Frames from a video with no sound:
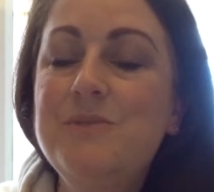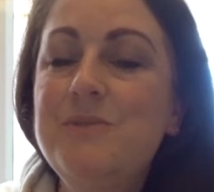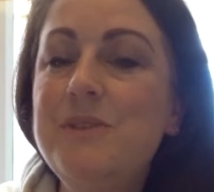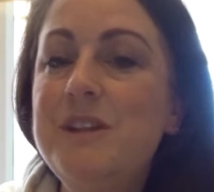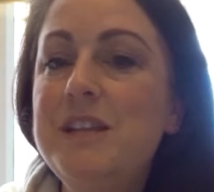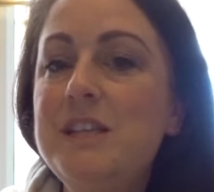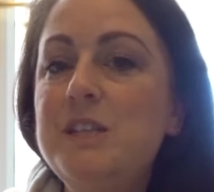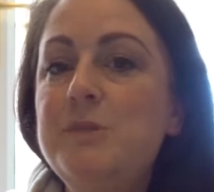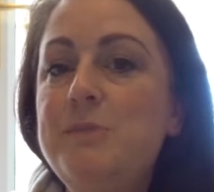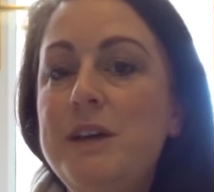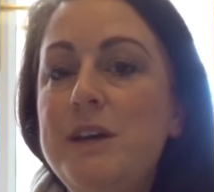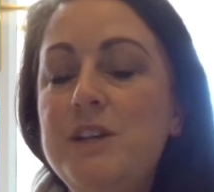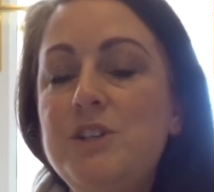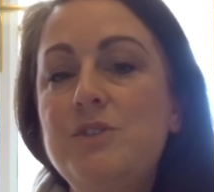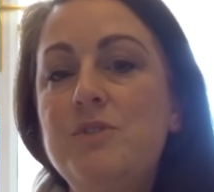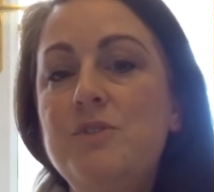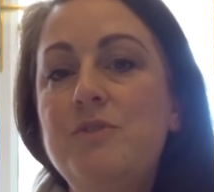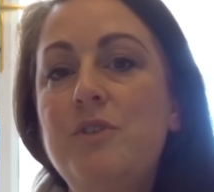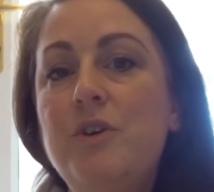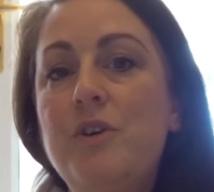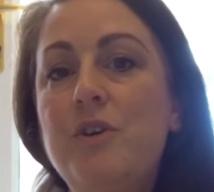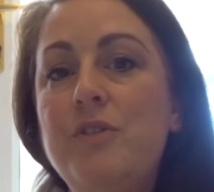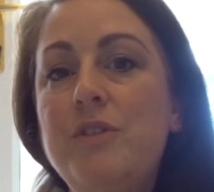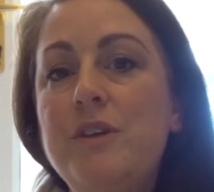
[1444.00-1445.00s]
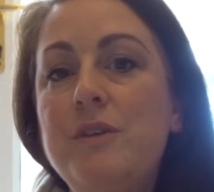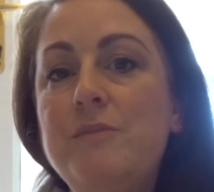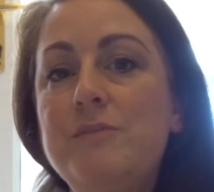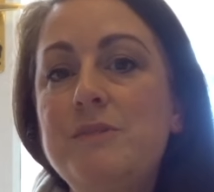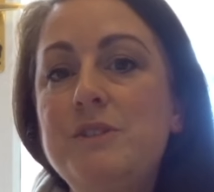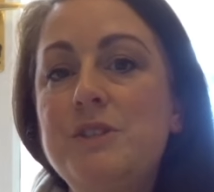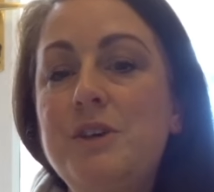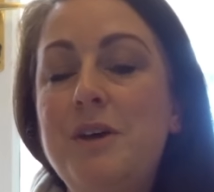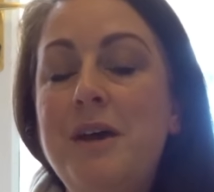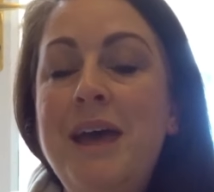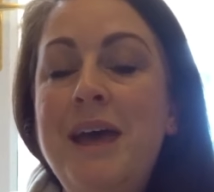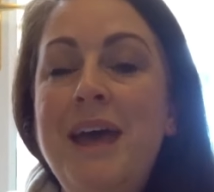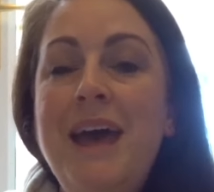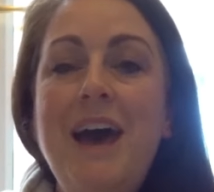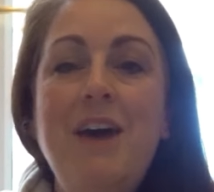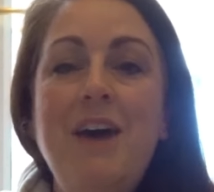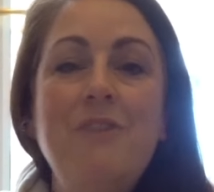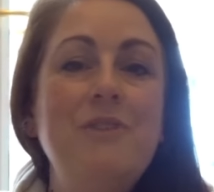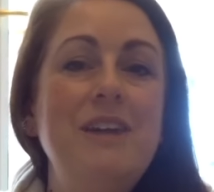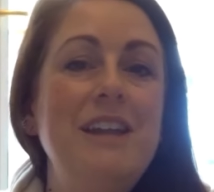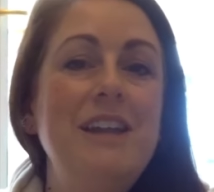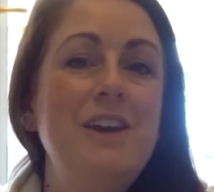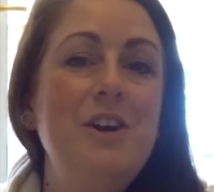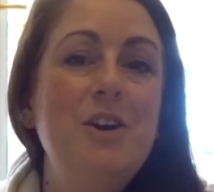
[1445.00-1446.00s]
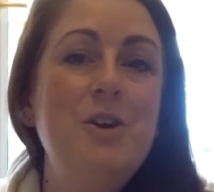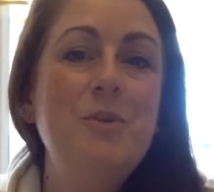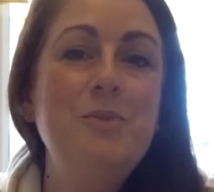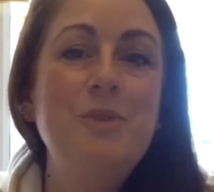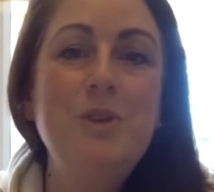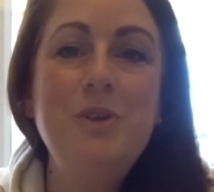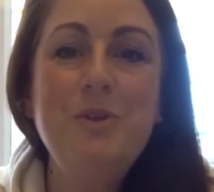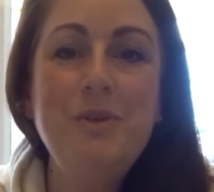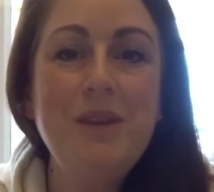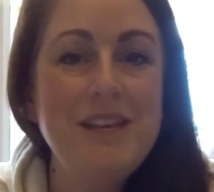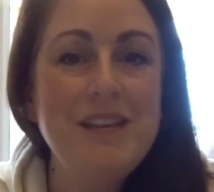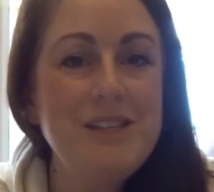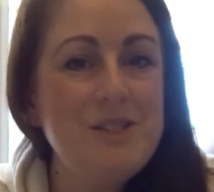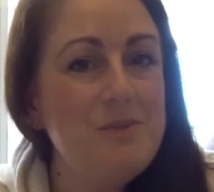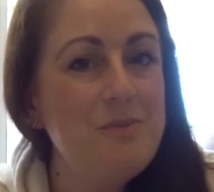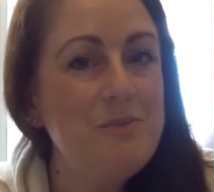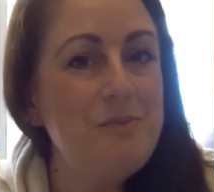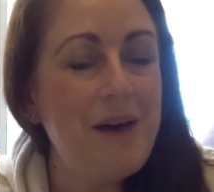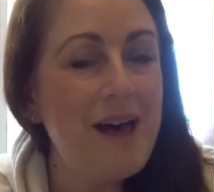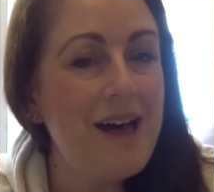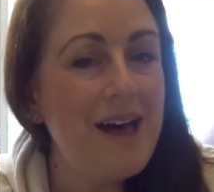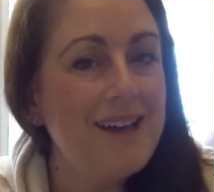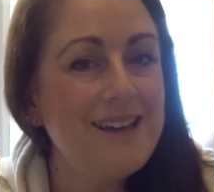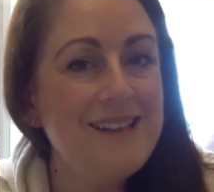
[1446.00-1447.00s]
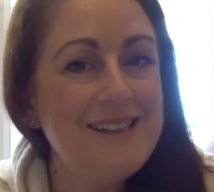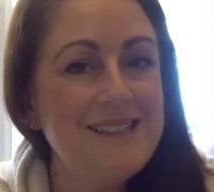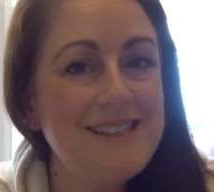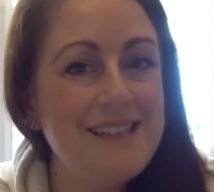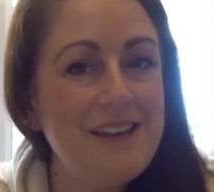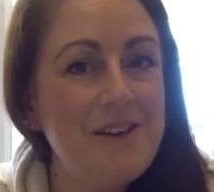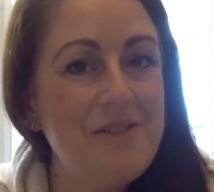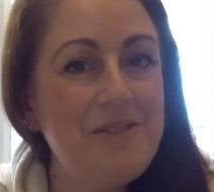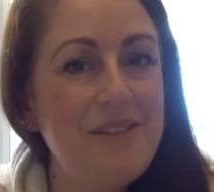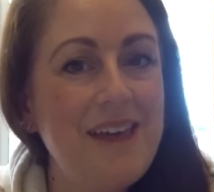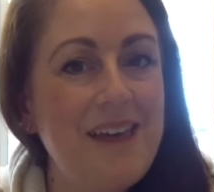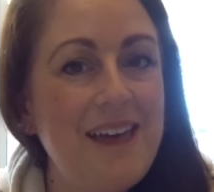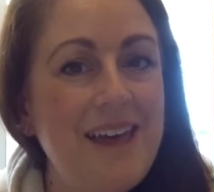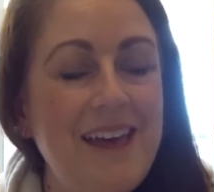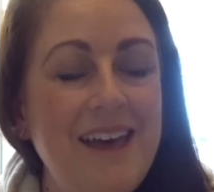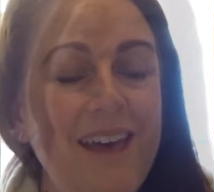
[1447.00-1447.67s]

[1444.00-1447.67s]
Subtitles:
really special for them. So I really hope you get some bargains out there,